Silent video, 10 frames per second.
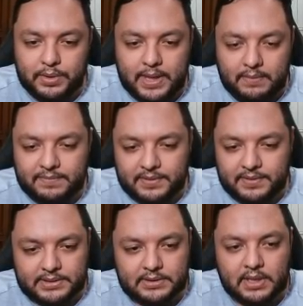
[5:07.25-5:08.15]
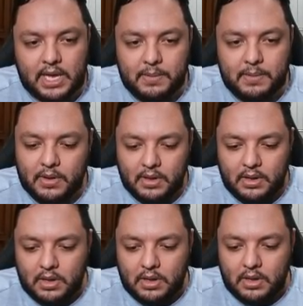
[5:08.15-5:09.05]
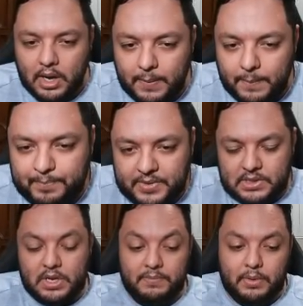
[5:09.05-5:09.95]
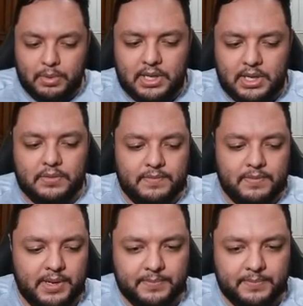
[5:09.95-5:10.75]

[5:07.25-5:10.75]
with them for the rest of the game. Um, it's gonna be really good for me.